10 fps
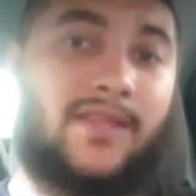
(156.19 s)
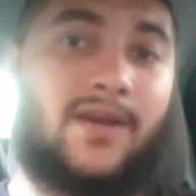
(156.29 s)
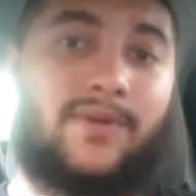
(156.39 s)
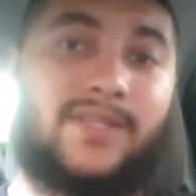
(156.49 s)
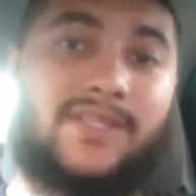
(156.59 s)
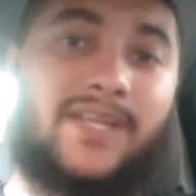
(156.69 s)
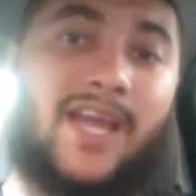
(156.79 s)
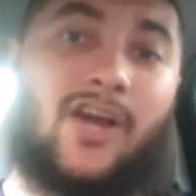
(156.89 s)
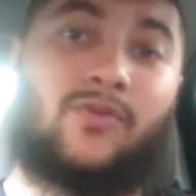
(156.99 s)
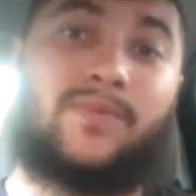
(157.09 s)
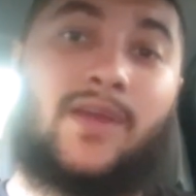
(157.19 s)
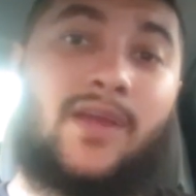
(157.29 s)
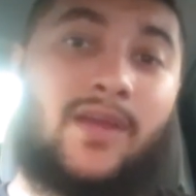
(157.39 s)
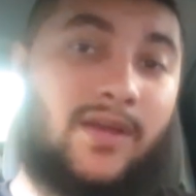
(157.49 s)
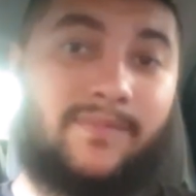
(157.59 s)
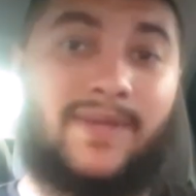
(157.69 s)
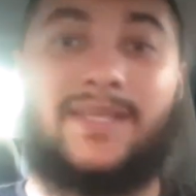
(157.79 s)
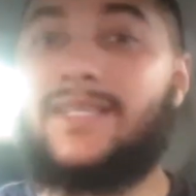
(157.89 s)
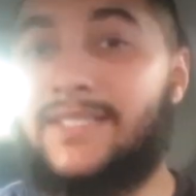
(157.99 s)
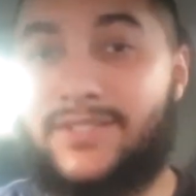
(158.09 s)
That way it's gonna help make
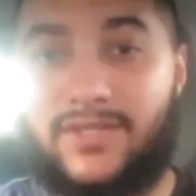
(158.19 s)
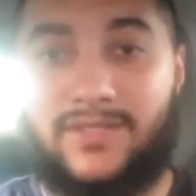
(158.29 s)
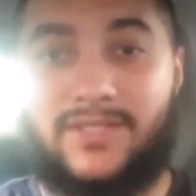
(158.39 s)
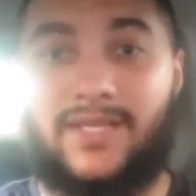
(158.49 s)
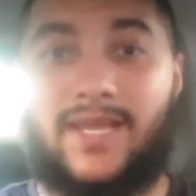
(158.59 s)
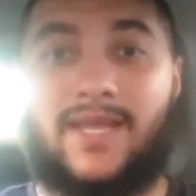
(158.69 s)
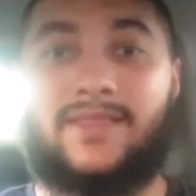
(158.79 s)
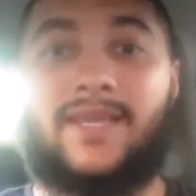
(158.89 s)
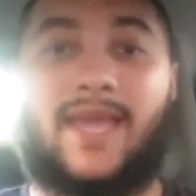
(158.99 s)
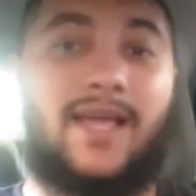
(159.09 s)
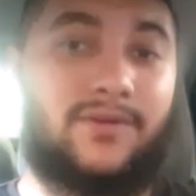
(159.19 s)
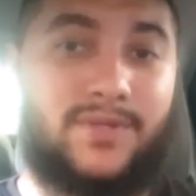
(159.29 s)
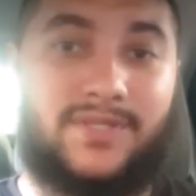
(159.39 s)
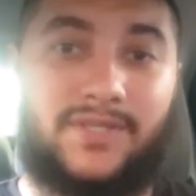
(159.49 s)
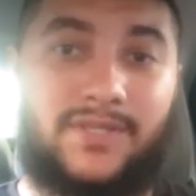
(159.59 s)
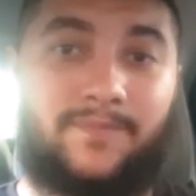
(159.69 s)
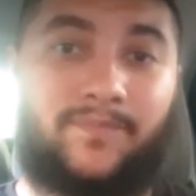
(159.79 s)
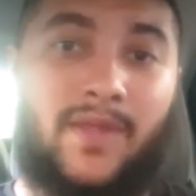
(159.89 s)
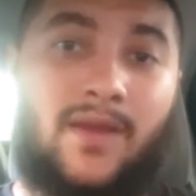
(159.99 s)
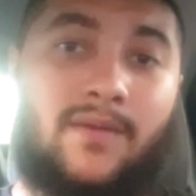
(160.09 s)
it easier to get the calories in,
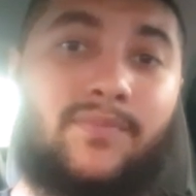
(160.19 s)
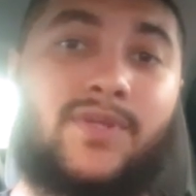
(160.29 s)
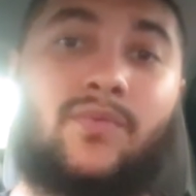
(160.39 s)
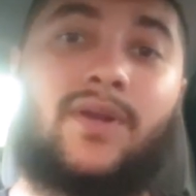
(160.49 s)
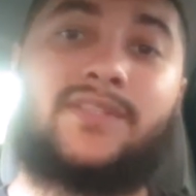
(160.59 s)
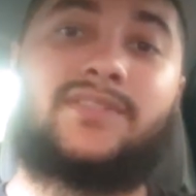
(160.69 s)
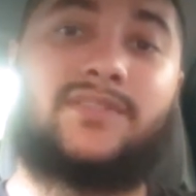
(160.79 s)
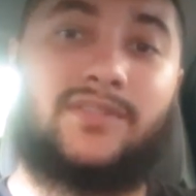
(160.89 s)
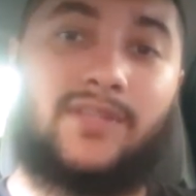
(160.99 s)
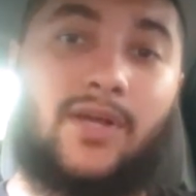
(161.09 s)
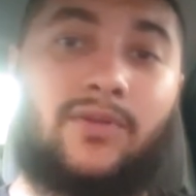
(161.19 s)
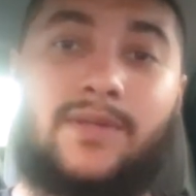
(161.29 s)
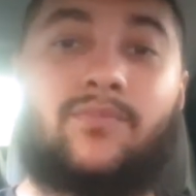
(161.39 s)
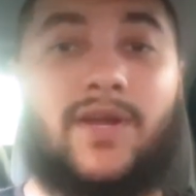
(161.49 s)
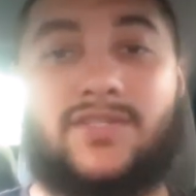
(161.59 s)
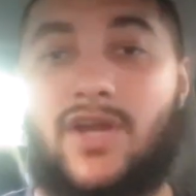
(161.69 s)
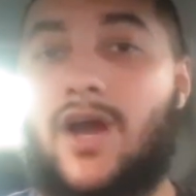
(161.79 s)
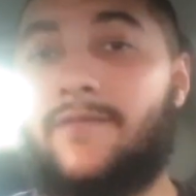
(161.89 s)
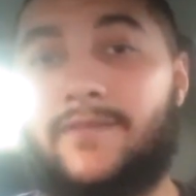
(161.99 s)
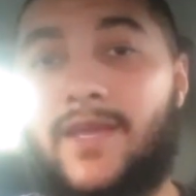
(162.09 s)
but you want to slowly branch
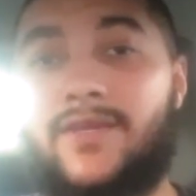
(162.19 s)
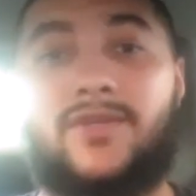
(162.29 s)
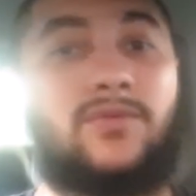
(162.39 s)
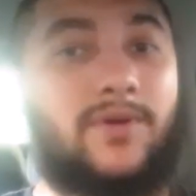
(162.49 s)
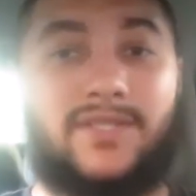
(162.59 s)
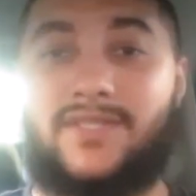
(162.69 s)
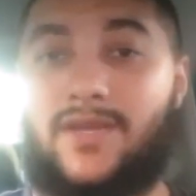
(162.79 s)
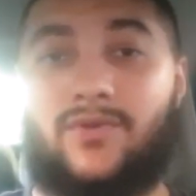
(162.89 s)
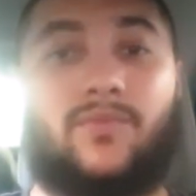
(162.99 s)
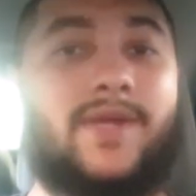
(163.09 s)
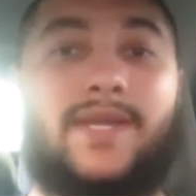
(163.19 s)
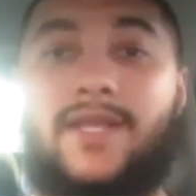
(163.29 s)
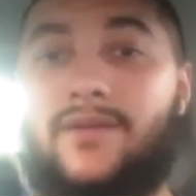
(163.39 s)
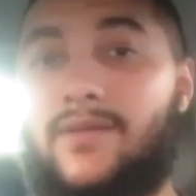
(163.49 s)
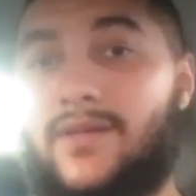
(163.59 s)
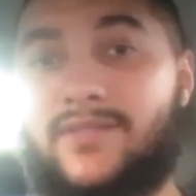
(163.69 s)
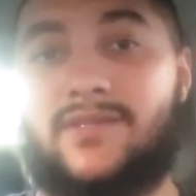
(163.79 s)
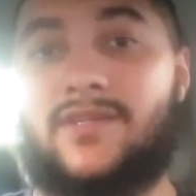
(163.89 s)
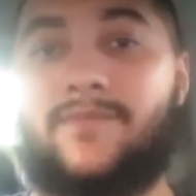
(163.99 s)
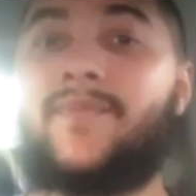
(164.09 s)
off of that. You don't want to stay on a weight gainer long
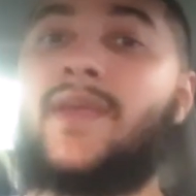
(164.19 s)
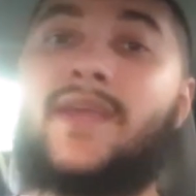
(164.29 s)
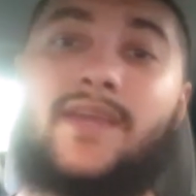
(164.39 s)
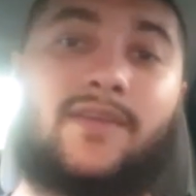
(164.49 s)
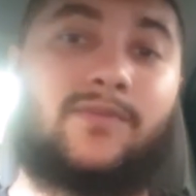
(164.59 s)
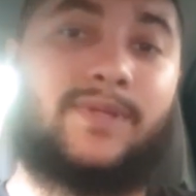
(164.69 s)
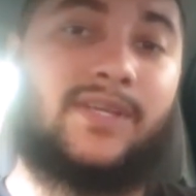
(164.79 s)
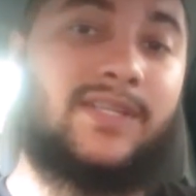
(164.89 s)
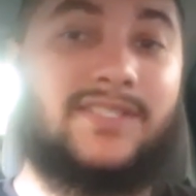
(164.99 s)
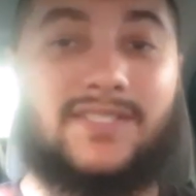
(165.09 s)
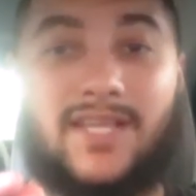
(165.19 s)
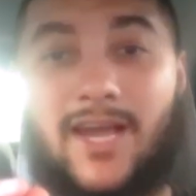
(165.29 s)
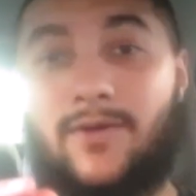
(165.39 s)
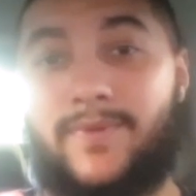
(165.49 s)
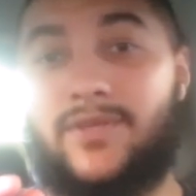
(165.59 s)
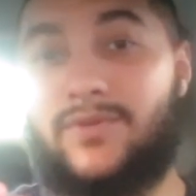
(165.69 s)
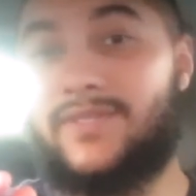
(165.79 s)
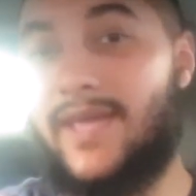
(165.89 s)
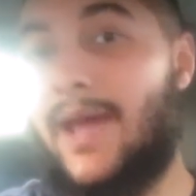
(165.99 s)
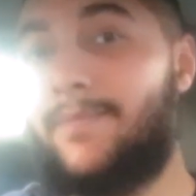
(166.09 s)
term. It'll be good just to help
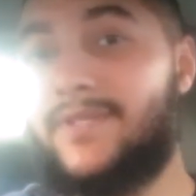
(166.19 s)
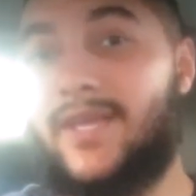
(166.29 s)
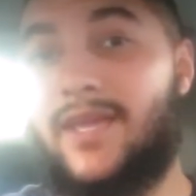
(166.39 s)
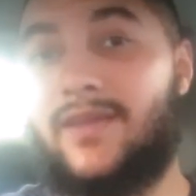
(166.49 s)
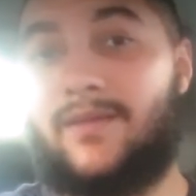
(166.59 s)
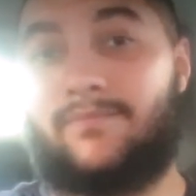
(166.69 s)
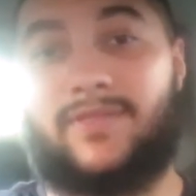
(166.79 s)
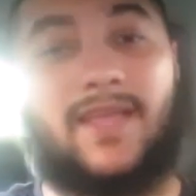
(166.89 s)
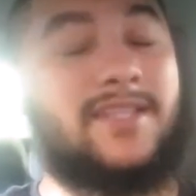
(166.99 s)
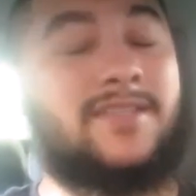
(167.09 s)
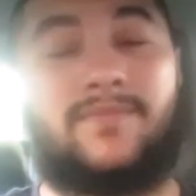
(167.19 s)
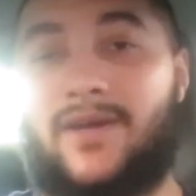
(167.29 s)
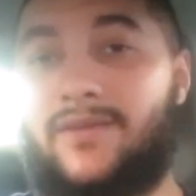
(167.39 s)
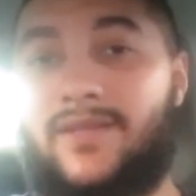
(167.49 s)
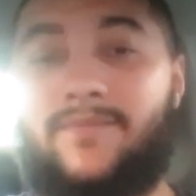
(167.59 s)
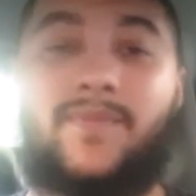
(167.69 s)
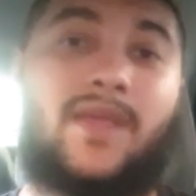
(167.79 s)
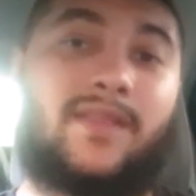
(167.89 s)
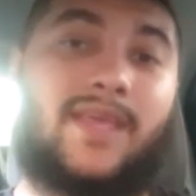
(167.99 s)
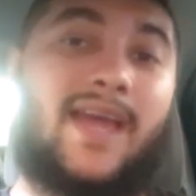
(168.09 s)
increase the appetite, but that's about it.
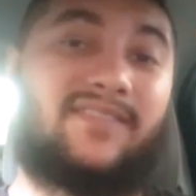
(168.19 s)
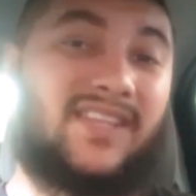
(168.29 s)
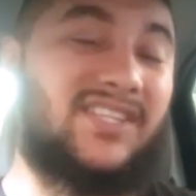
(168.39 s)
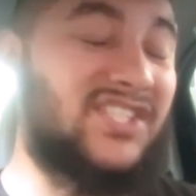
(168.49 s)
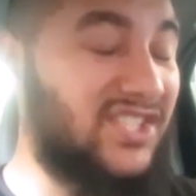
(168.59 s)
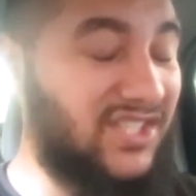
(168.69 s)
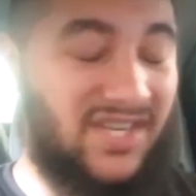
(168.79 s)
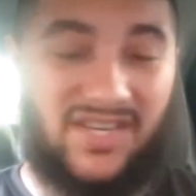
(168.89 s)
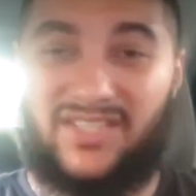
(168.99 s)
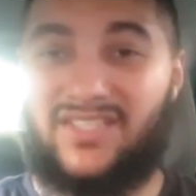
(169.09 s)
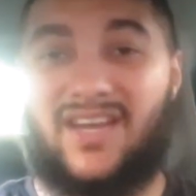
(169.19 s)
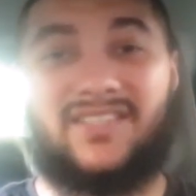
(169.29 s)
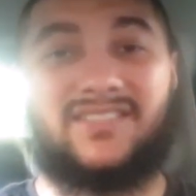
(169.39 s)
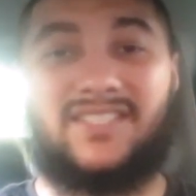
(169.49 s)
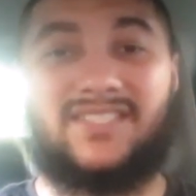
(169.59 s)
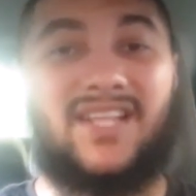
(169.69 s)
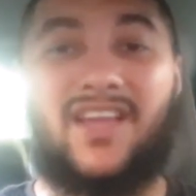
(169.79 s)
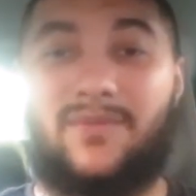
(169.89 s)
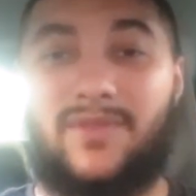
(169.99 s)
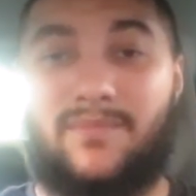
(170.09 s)
They have a lot of sugars. Honestly, it's not
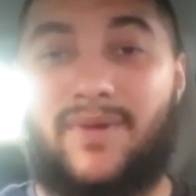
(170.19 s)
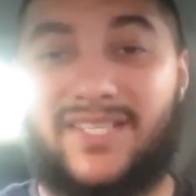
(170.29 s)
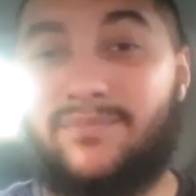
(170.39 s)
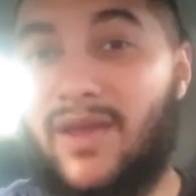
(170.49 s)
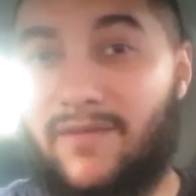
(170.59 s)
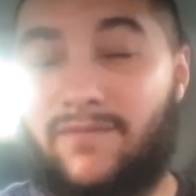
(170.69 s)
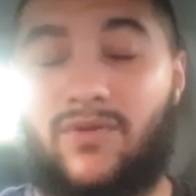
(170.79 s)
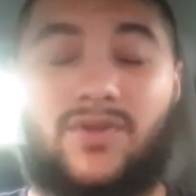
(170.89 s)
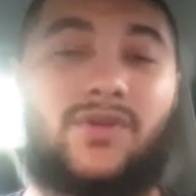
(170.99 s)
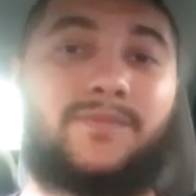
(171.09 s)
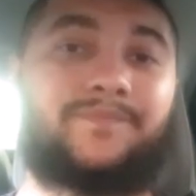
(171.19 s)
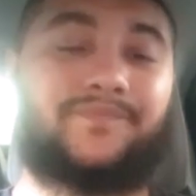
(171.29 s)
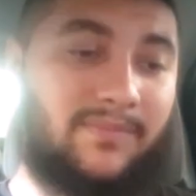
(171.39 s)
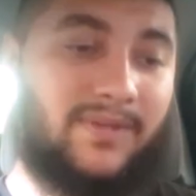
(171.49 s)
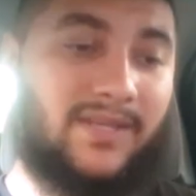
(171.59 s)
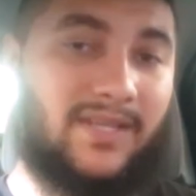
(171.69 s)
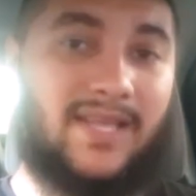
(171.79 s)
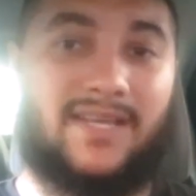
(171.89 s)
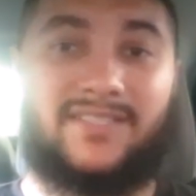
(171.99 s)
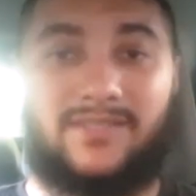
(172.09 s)
going to be the best bet for you. It'll be a
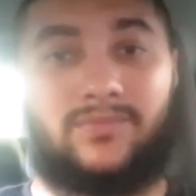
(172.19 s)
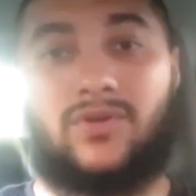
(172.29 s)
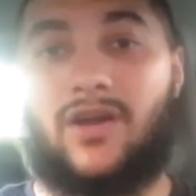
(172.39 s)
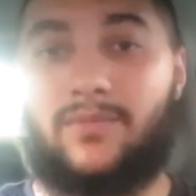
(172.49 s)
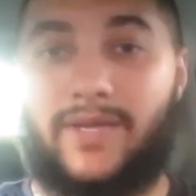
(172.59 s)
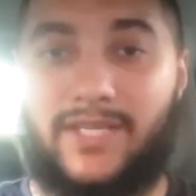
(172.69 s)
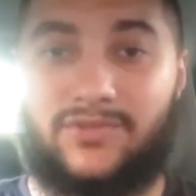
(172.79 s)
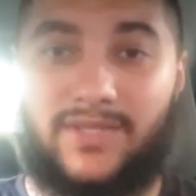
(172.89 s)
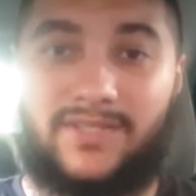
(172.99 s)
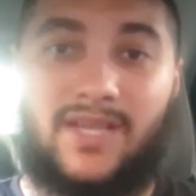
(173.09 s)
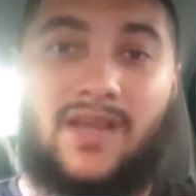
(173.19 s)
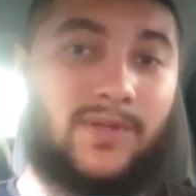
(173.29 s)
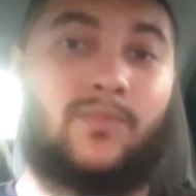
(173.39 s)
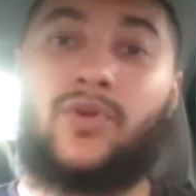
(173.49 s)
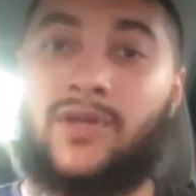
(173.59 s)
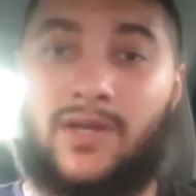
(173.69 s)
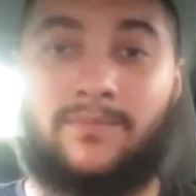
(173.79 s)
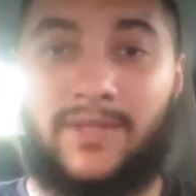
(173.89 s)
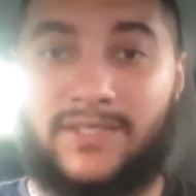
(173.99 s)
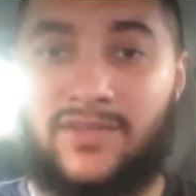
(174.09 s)
lot of simple carbohydrates. You want more
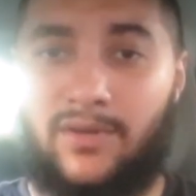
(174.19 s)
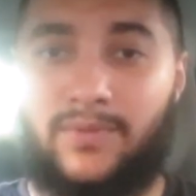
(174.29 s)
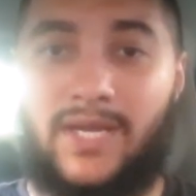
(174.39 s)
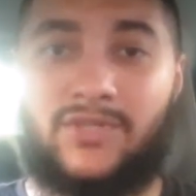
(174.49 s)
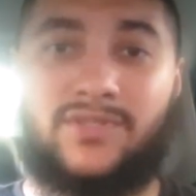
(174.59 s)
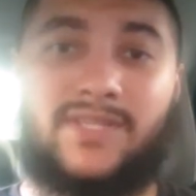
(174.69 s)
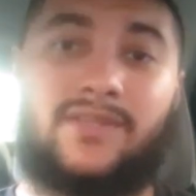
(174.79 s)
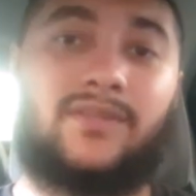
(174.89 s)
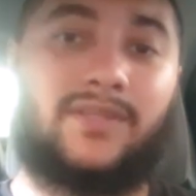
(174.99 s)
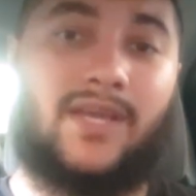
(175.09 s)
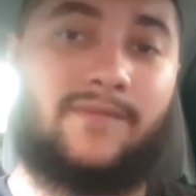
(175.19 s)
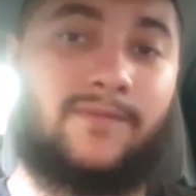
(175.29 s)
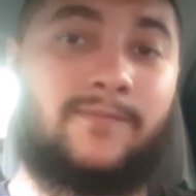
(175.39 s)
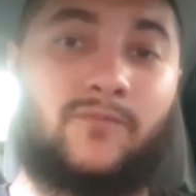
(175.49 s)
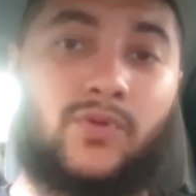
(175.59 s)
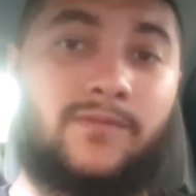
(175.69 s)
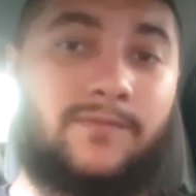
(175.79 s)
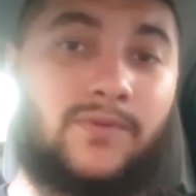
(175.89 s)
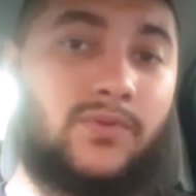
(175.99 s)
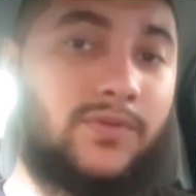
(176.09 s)
complex carbohydrates that you can get from real
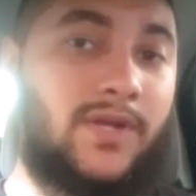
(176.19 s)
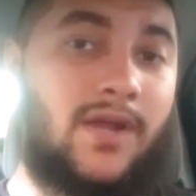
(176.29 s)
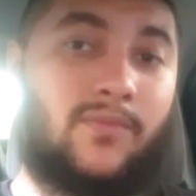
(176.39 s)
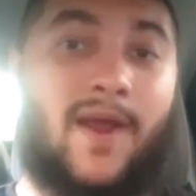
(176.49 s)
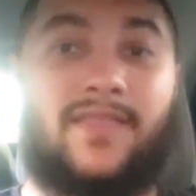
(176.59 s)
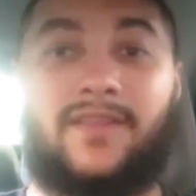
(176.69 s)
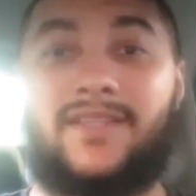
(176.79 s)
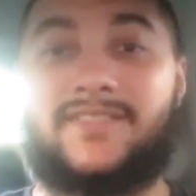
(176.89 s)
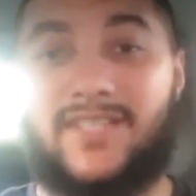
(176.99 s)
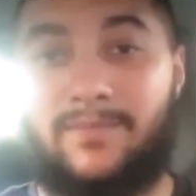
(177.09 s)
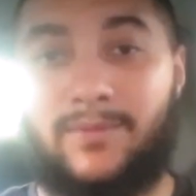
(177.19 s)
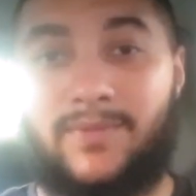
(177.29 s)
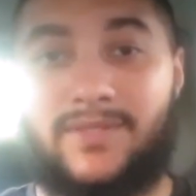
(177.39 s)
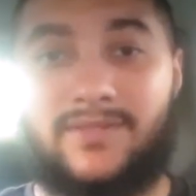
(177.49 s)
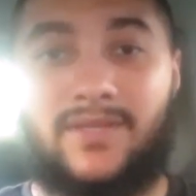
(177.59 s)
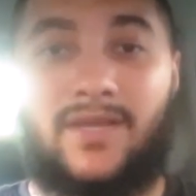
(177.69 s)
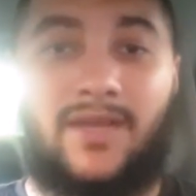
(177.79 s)
food rather than supplements.